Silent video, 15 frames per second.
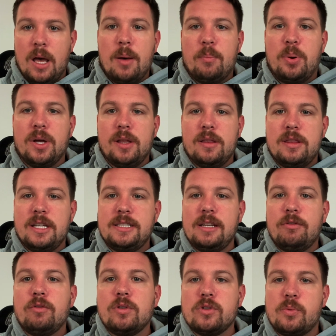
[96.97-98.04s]
But the
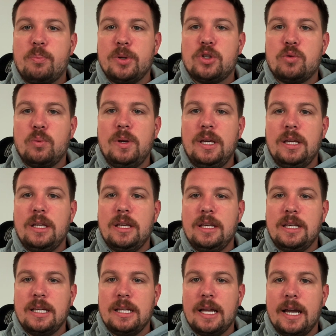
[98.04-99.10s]
difference between
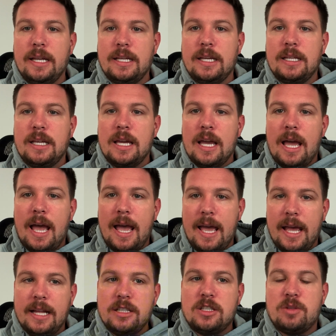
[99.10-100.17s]
United
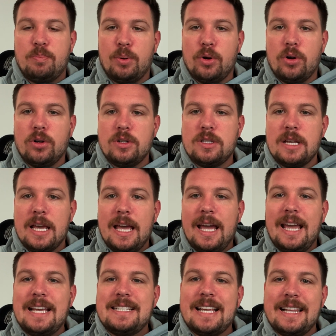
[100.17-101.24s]
and Spurs
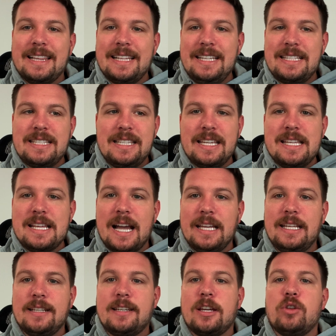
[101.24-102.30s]
is at least
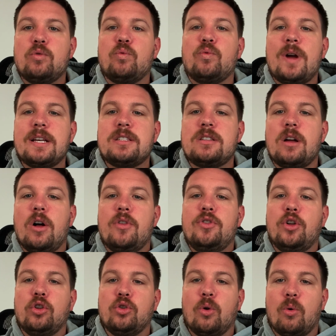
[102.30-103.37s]
United can rest on the
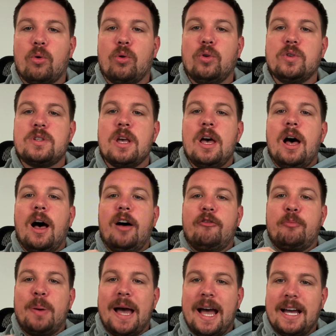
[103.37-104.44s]
laurels of
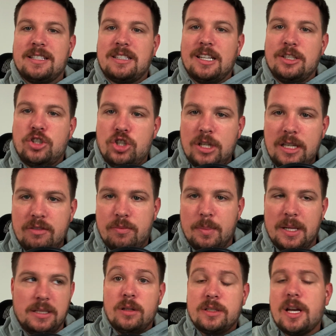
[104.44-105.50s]
past
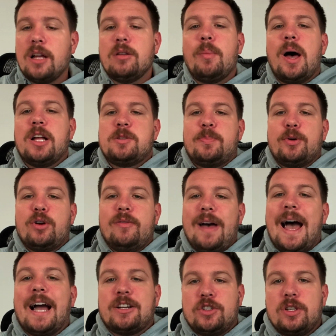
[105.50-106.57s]
achievements. Tottenham Hotspur have
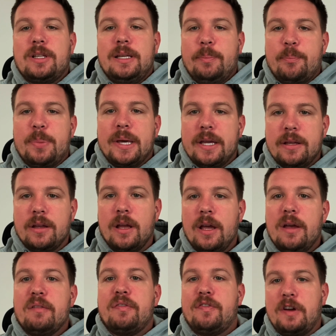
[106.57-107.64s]
actually been
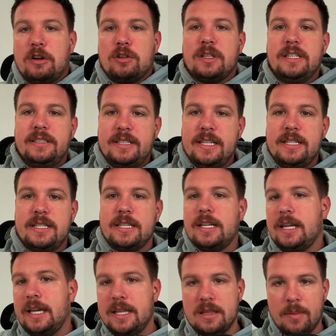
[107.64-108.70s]
fairly decent
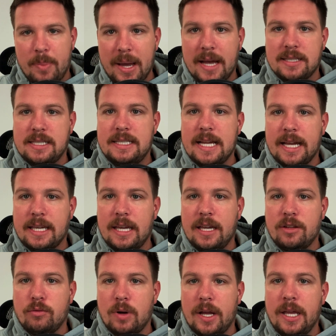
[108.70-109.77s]
in the past decade,
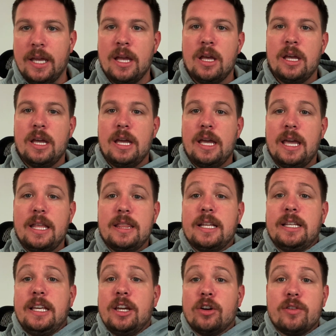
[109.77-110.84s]
right? In the
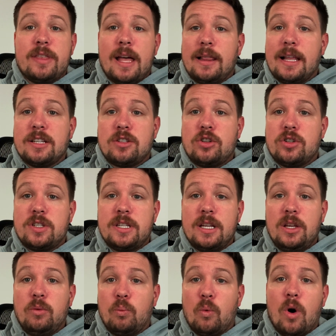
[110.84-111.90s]
year that Leicester City
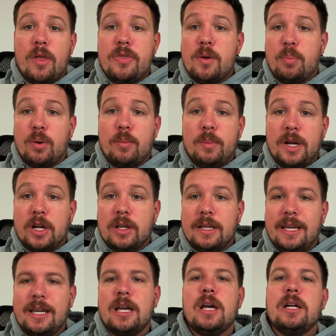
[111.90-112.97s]
won the Premier
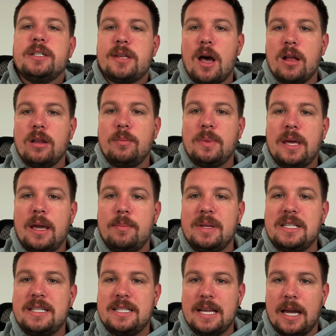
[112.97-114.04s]
League, Tottenham came in
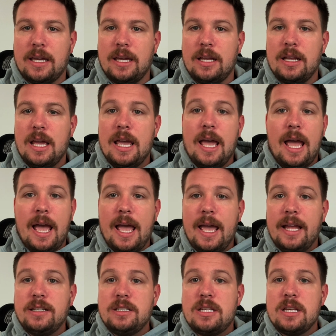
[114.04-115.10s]
second,
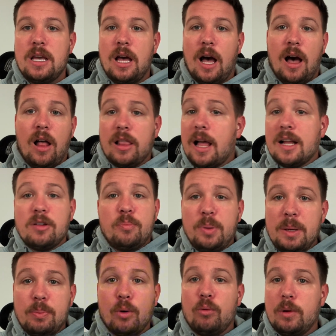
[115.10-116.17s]
and a lot of
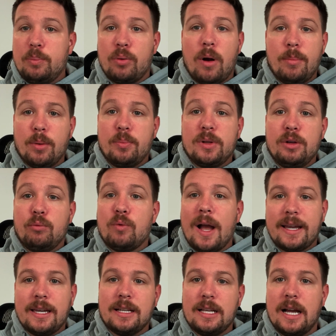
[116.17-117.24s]
people would probably
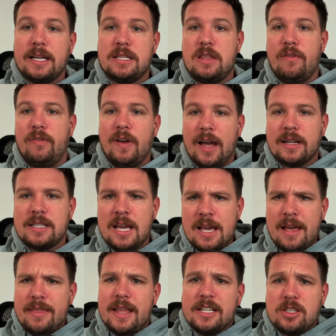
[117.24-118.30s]
recognize the fact
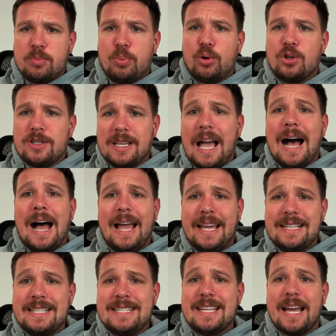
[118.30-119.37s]
that Spurs got a
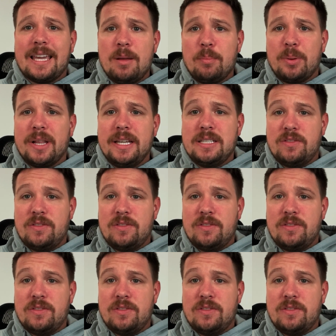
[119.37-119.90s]
second place